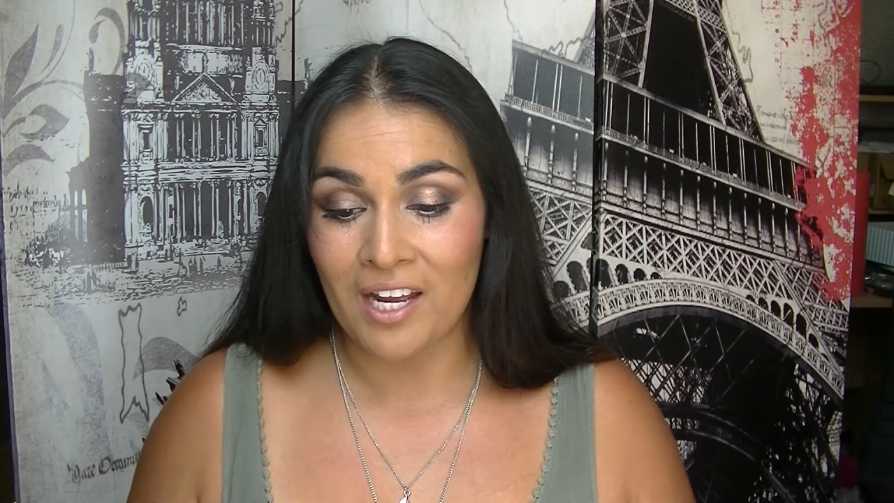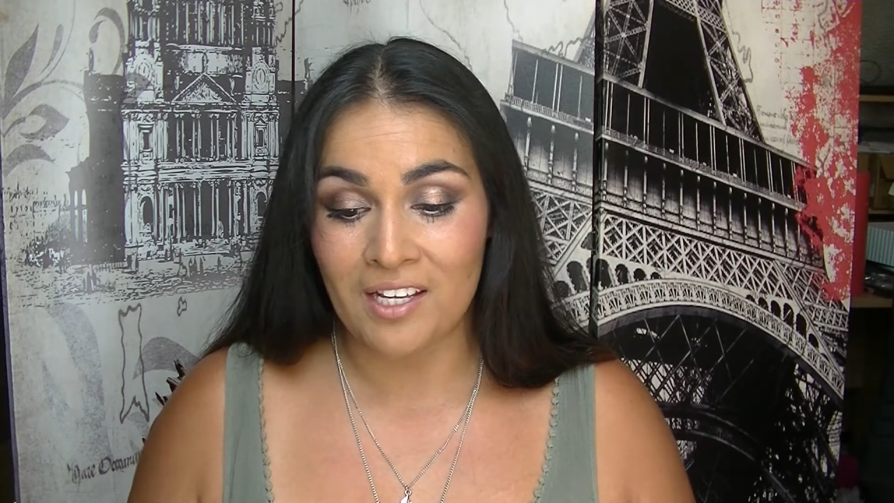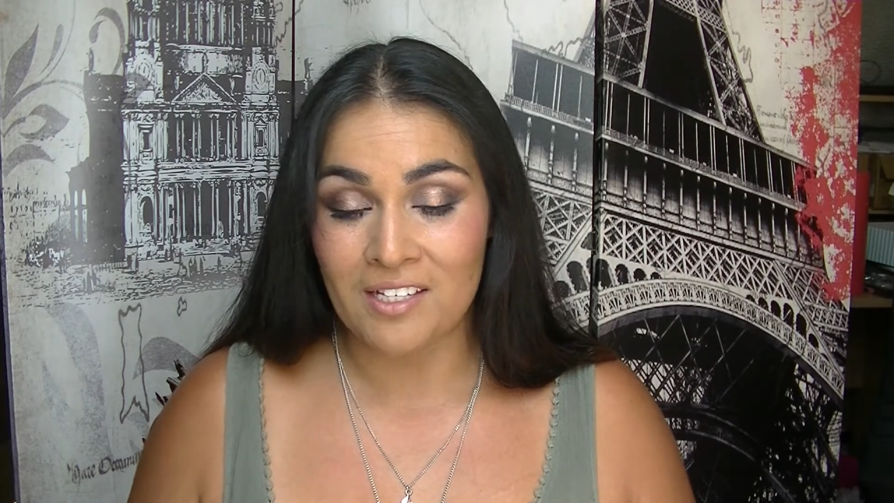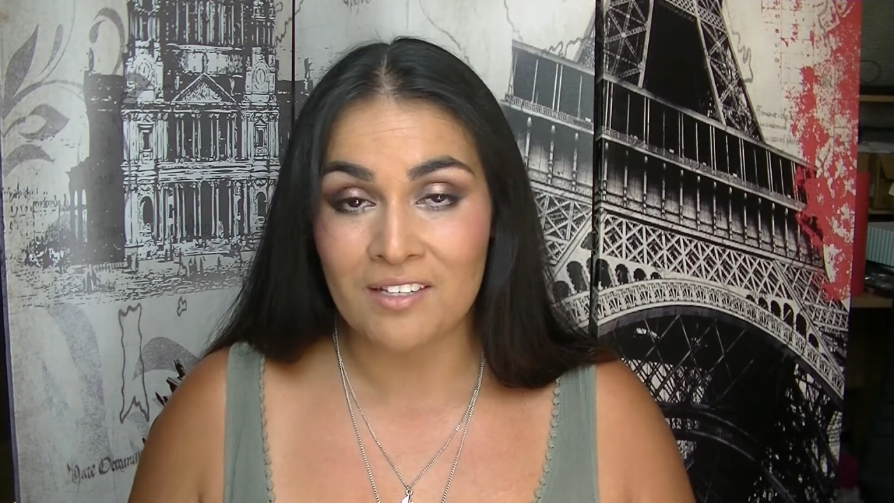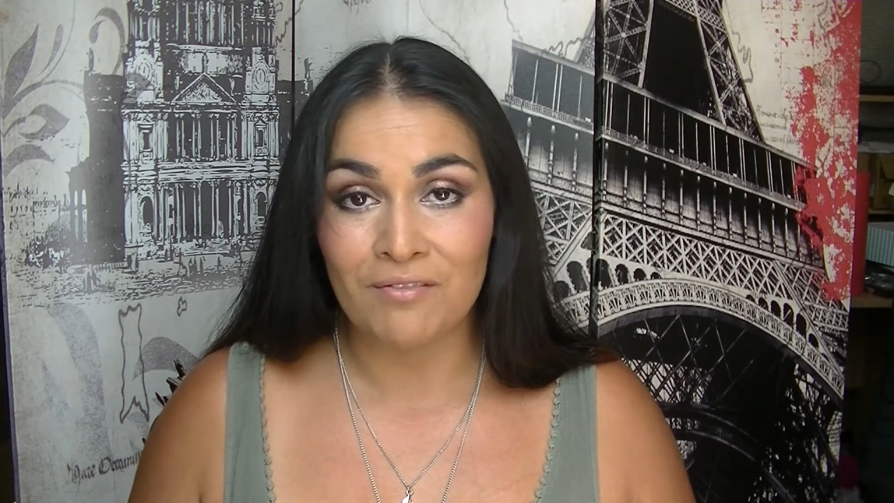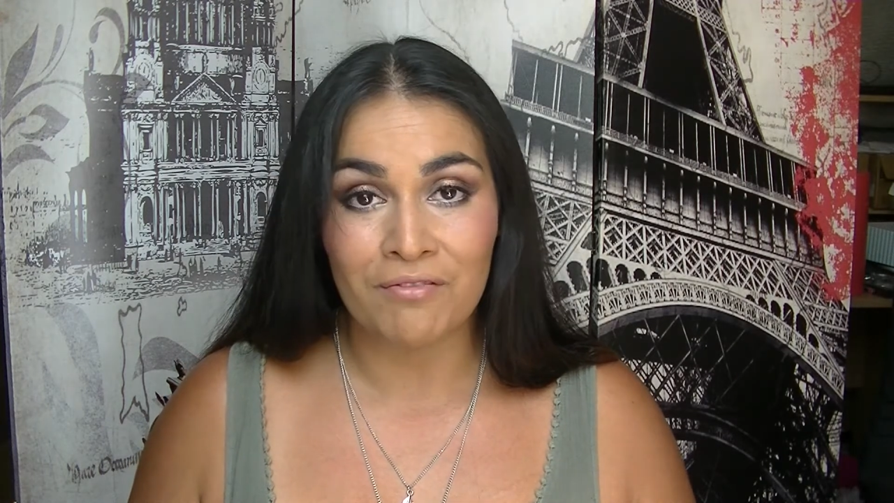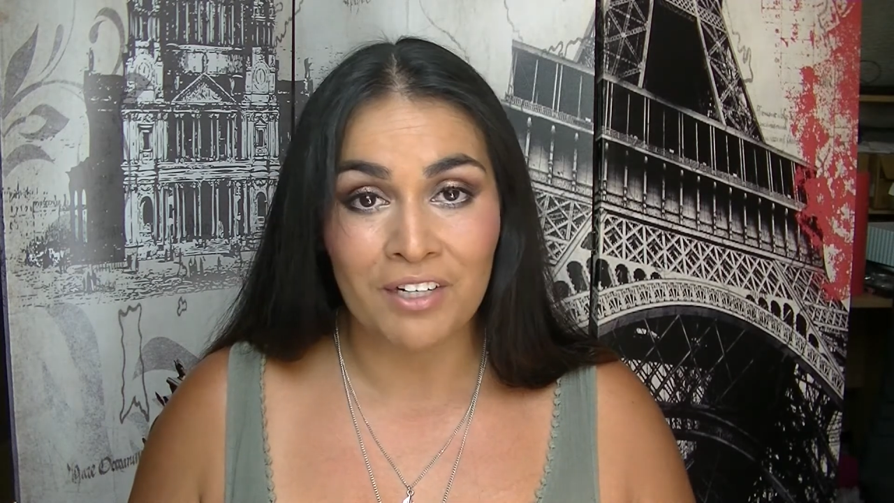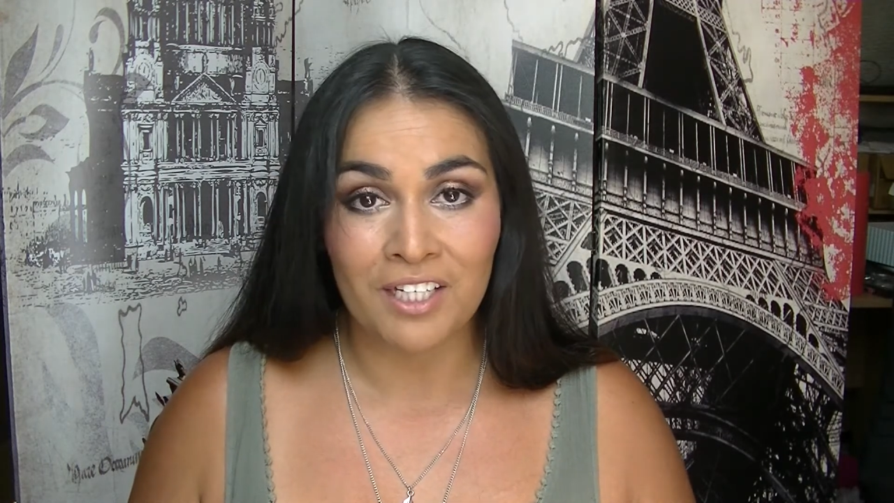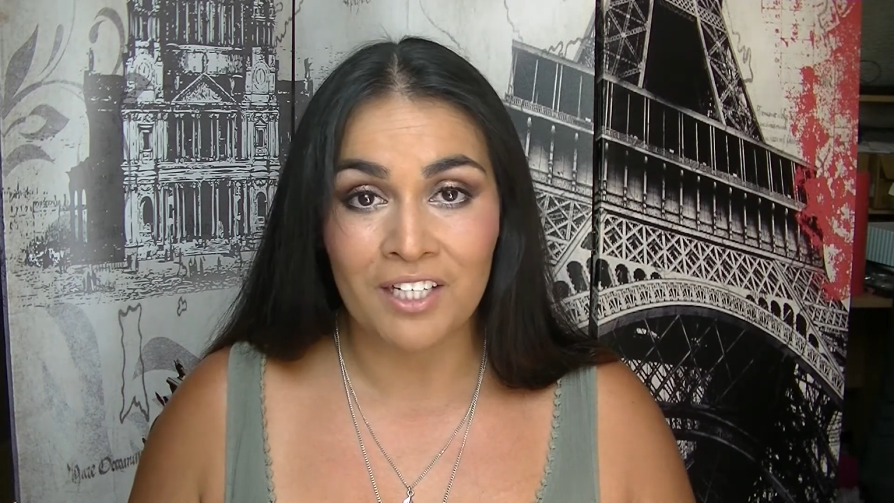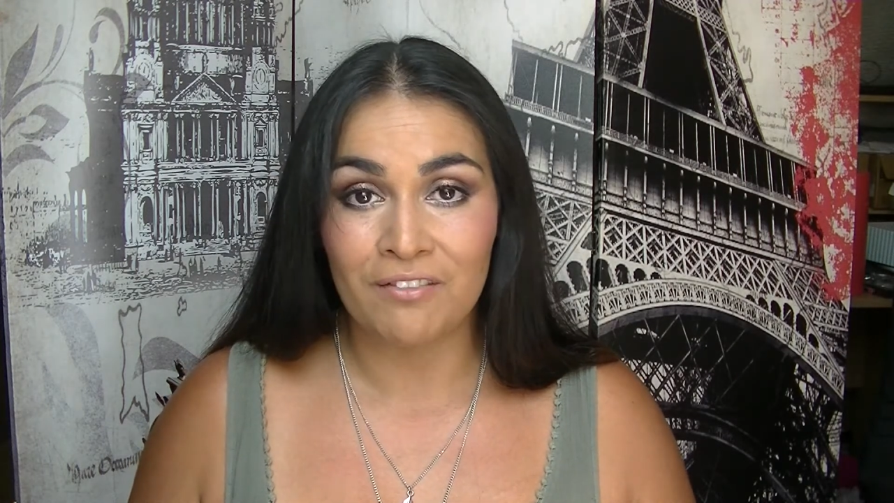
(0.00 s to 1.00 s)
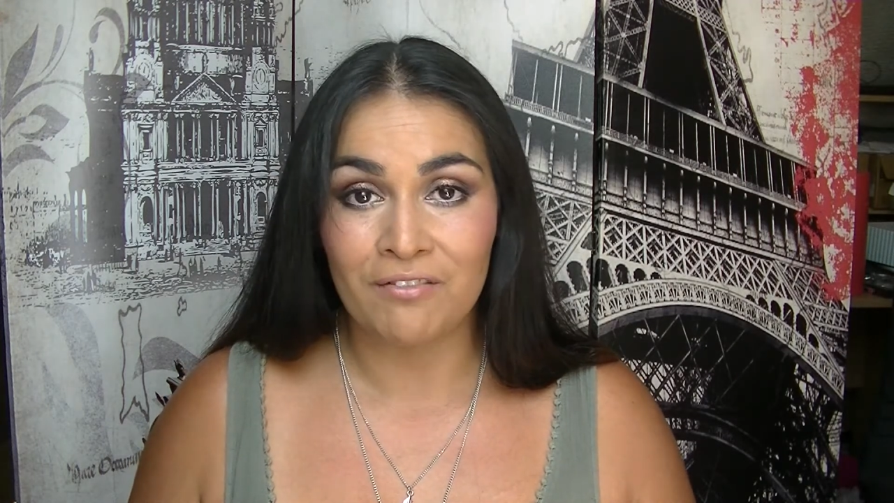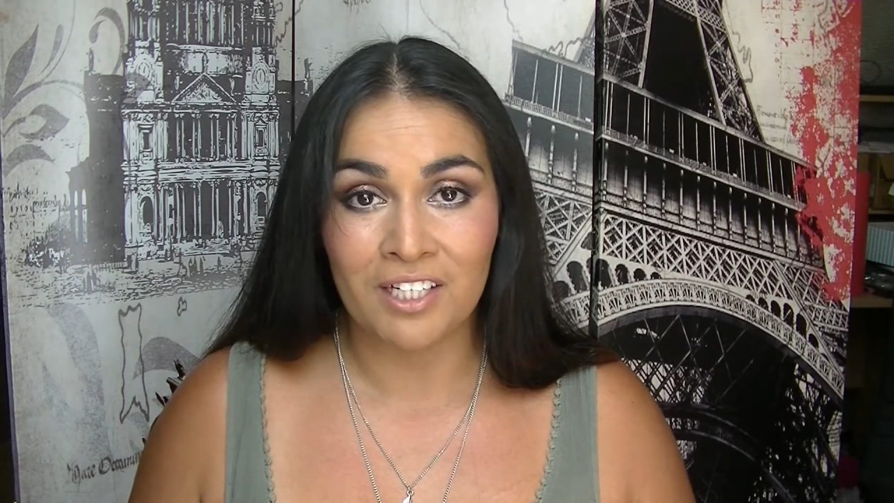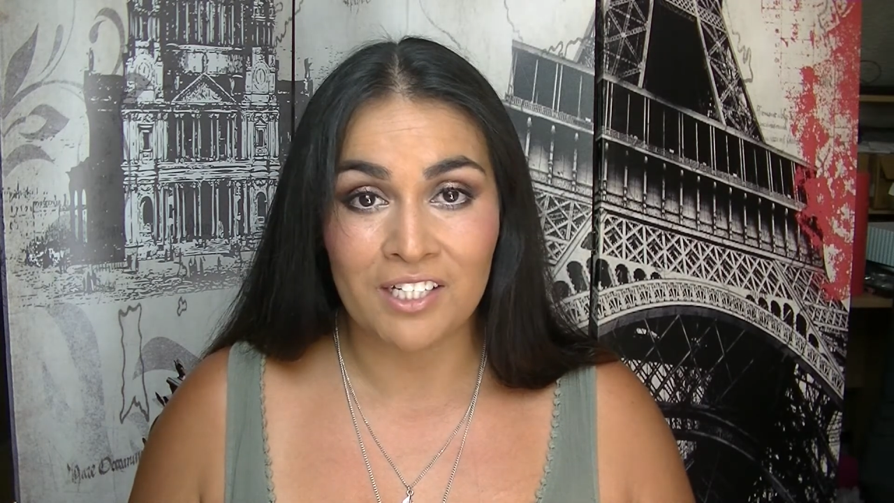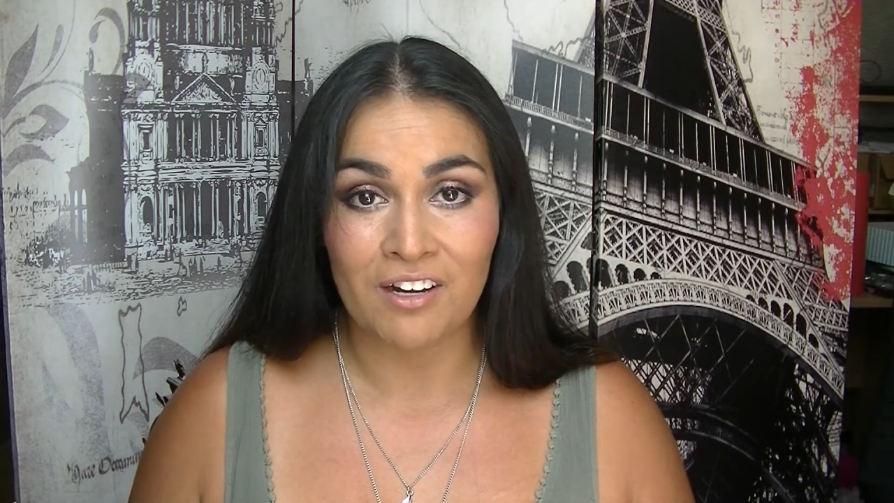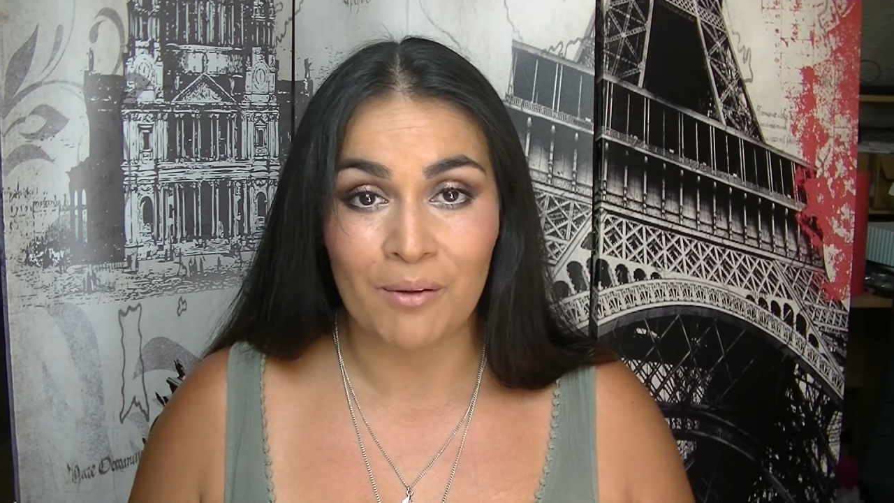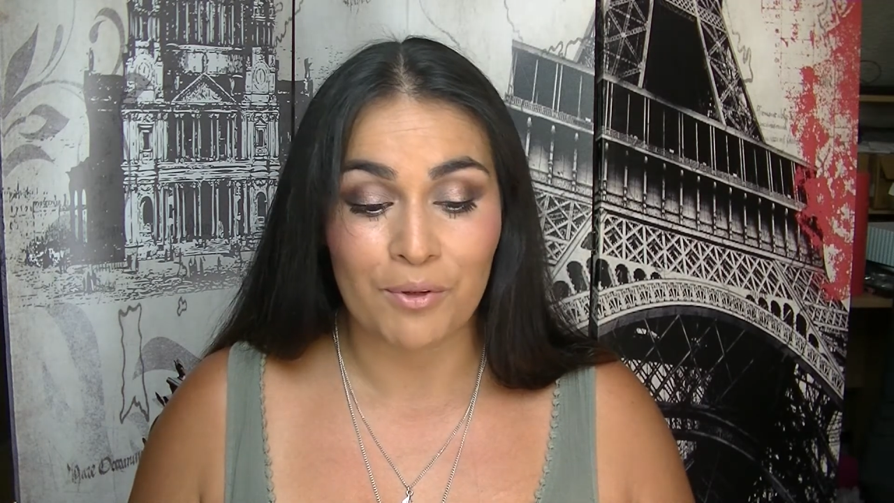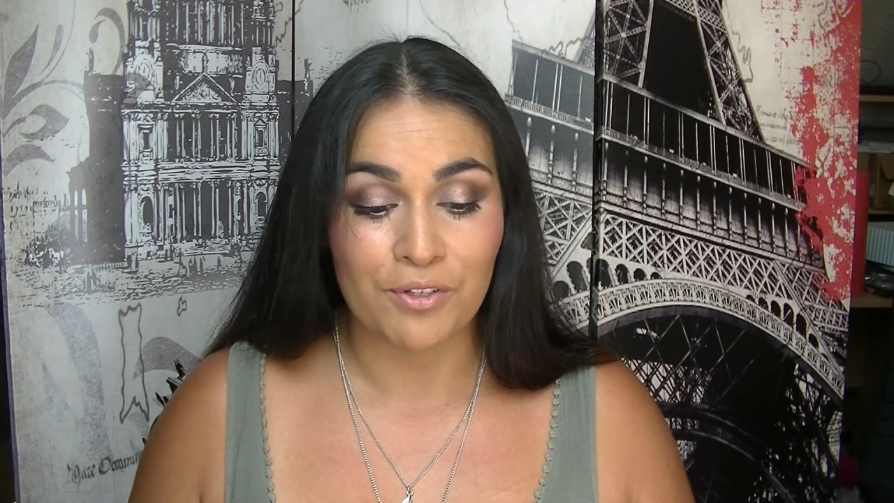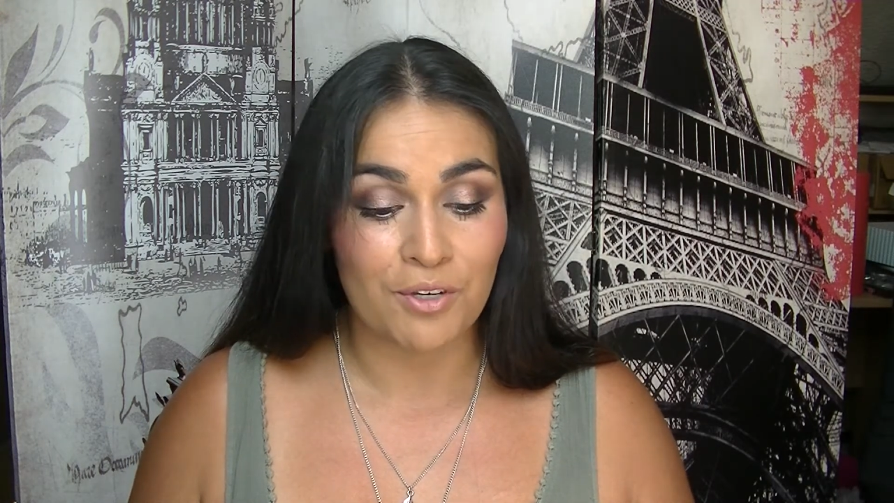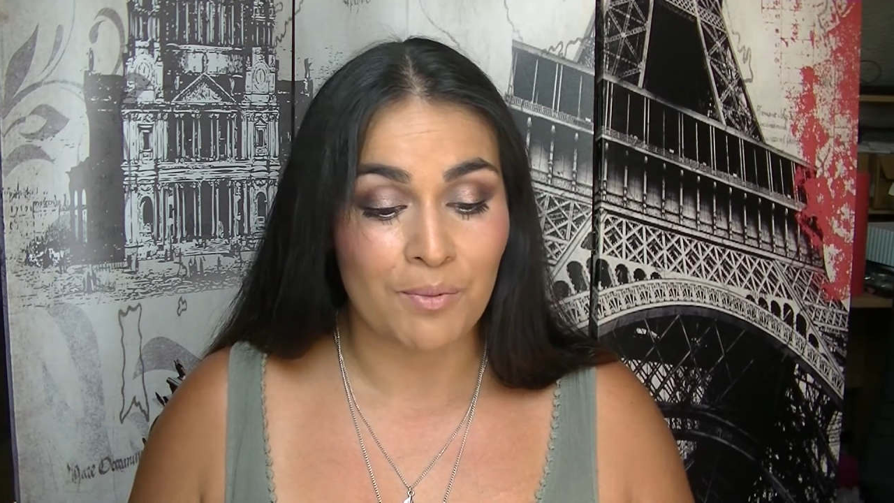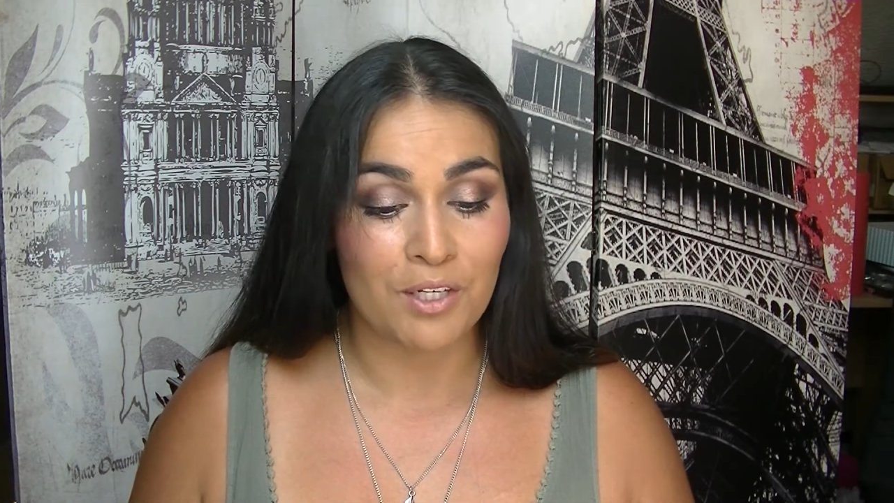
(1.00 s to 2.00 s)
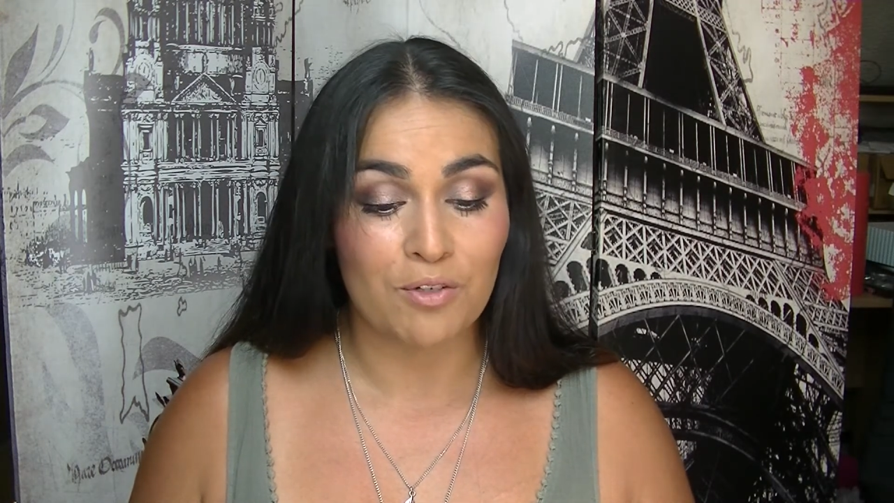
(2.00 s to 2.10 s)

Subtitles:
is really, really time consuming.